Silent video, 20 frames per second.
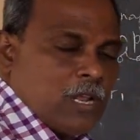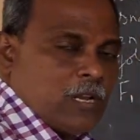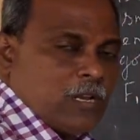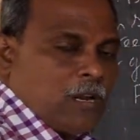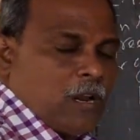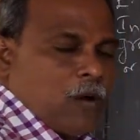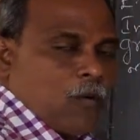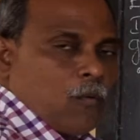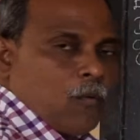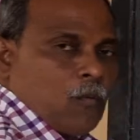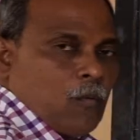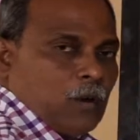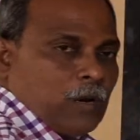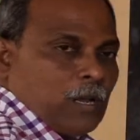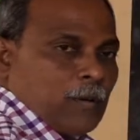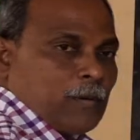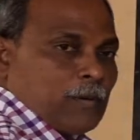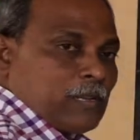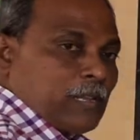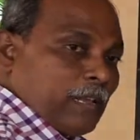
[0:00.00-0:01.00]
Now what
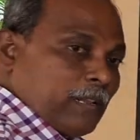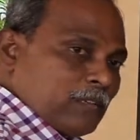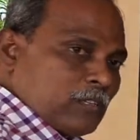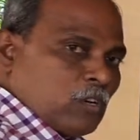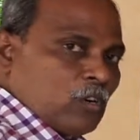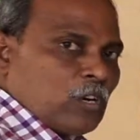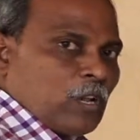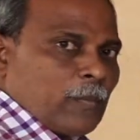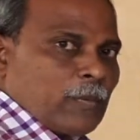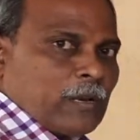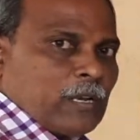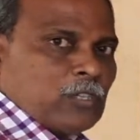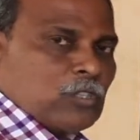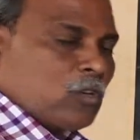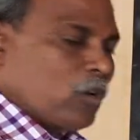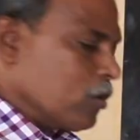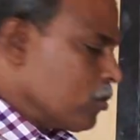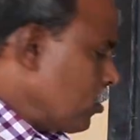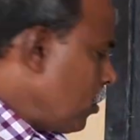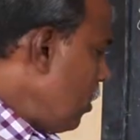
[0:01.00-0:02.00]
happens here? Genotypic
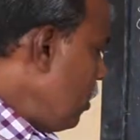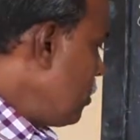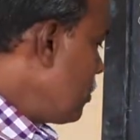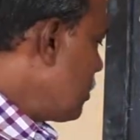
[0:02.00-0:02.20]
ratio also